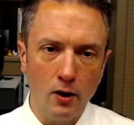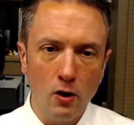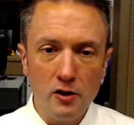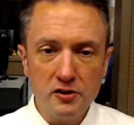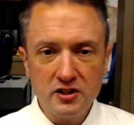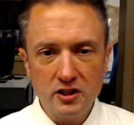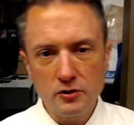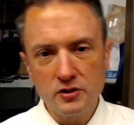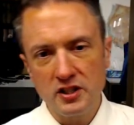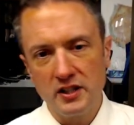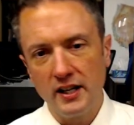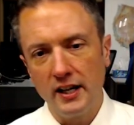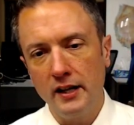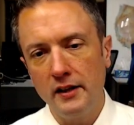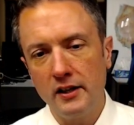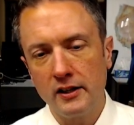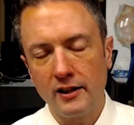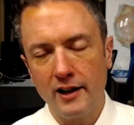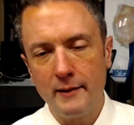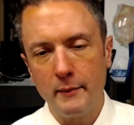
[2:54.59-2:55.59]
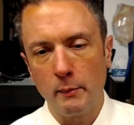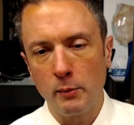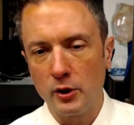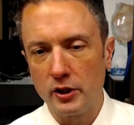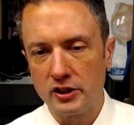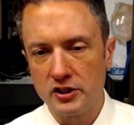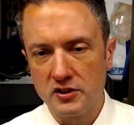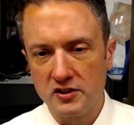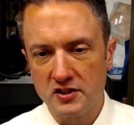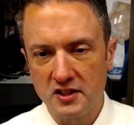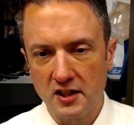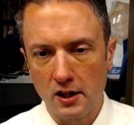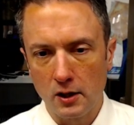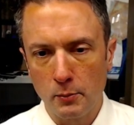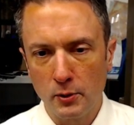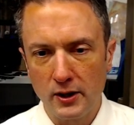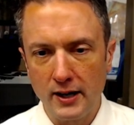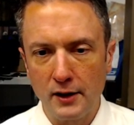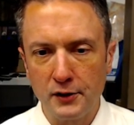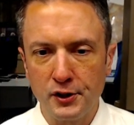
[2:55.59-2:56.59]
Also today, the Climate Prediction Center
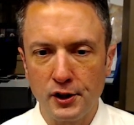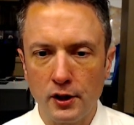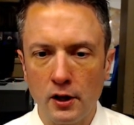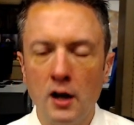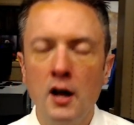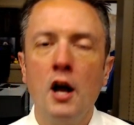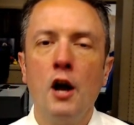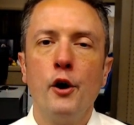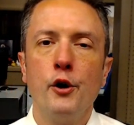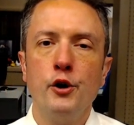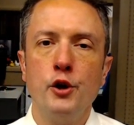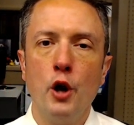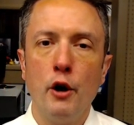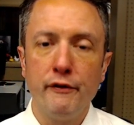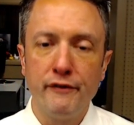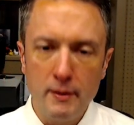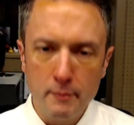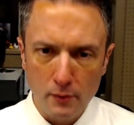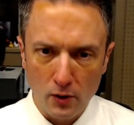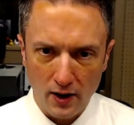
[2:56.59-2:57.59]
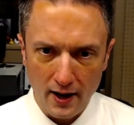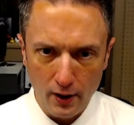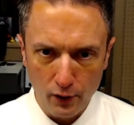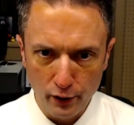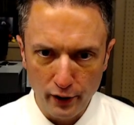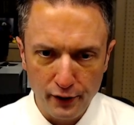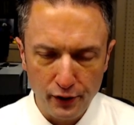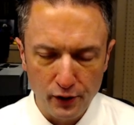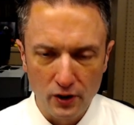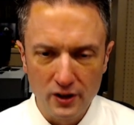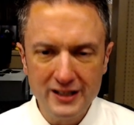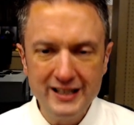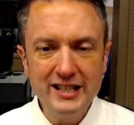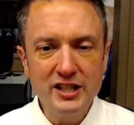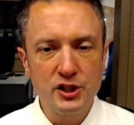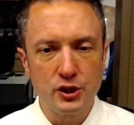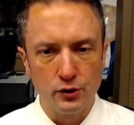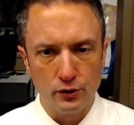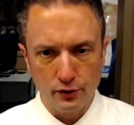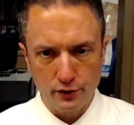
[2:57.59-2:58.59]
put out their November outlook, their
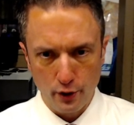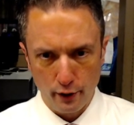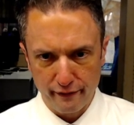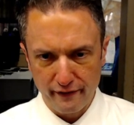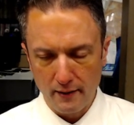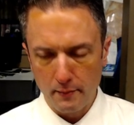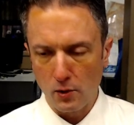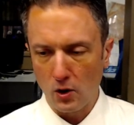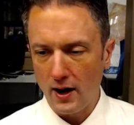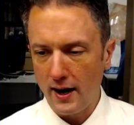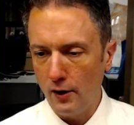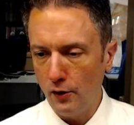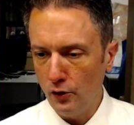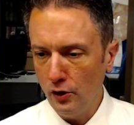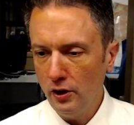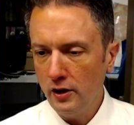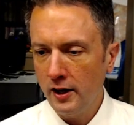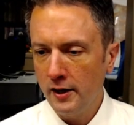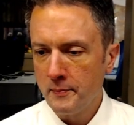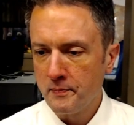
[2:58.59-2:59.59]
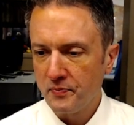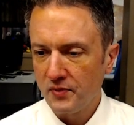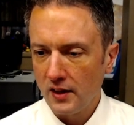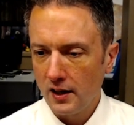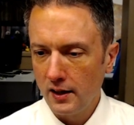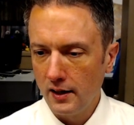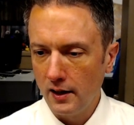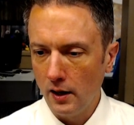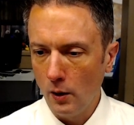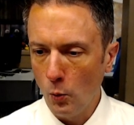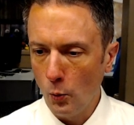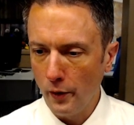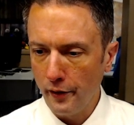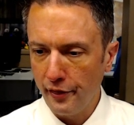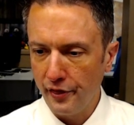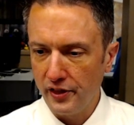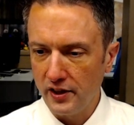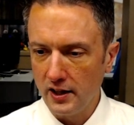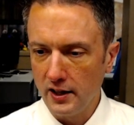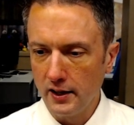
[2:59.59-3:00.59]
initial November outlook,
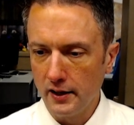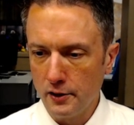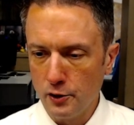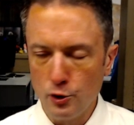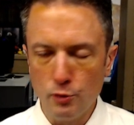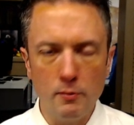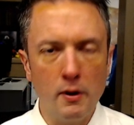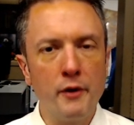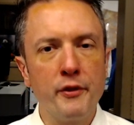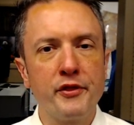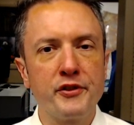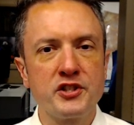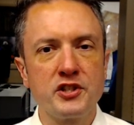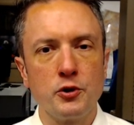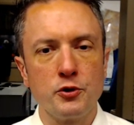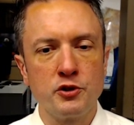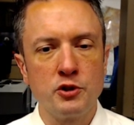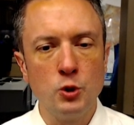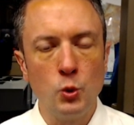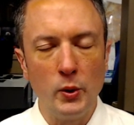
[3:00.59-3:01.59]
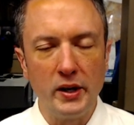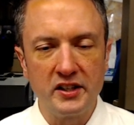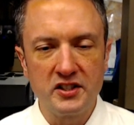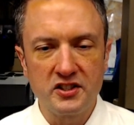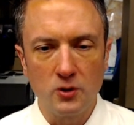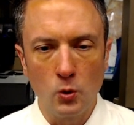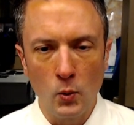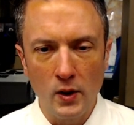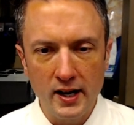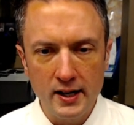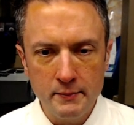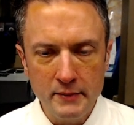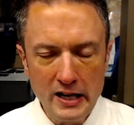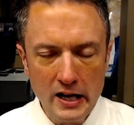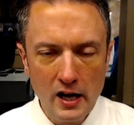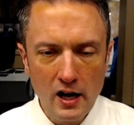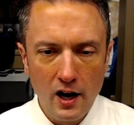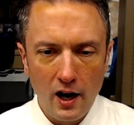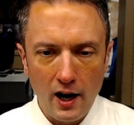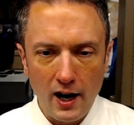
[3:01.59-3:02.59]
with the new month still 2 weeks away.
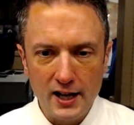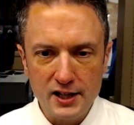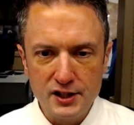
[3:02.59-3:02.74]
Odds